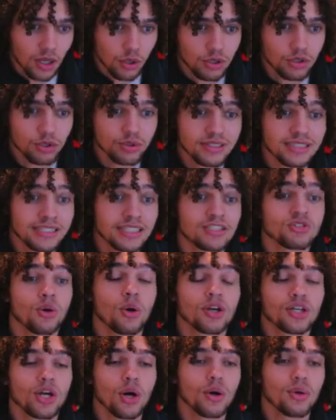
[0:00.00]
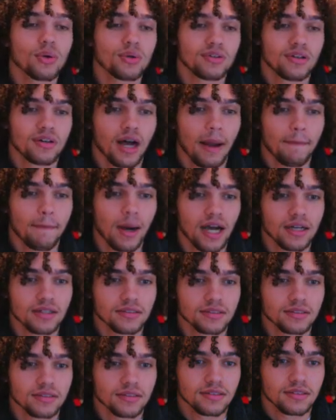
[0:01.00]
We do see the Torkoal
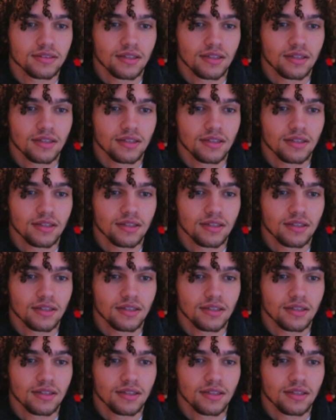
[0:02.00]
Hotbox.